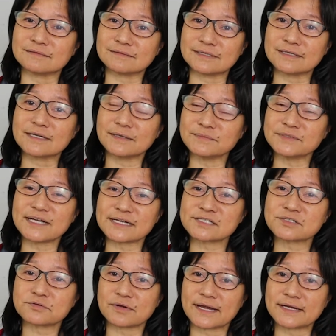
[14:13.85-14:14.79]
income
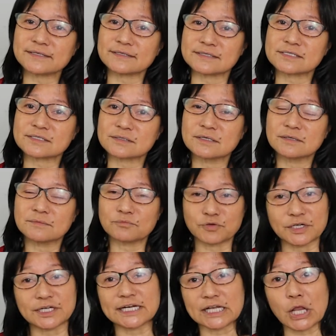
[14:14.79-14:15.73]
tax rate is
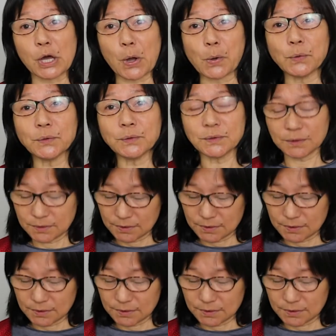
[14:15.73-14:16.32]
pretty low,